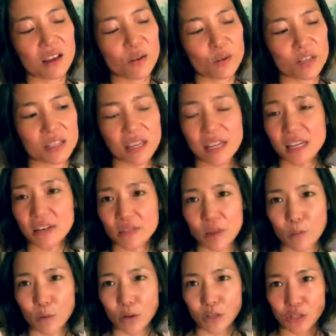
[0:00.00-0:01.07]
which is idea of
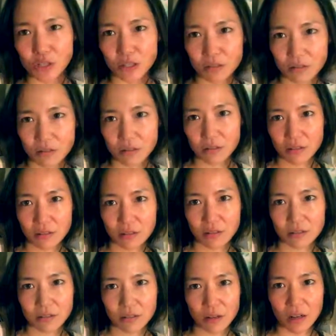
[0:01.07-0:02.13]
separation
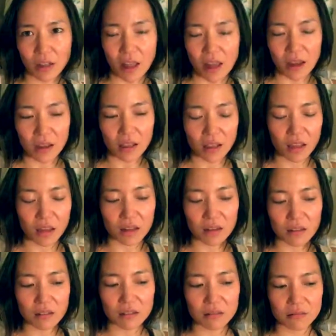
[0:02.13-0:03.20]
and lack,
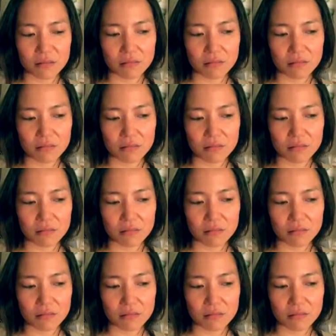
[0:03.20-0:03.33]
then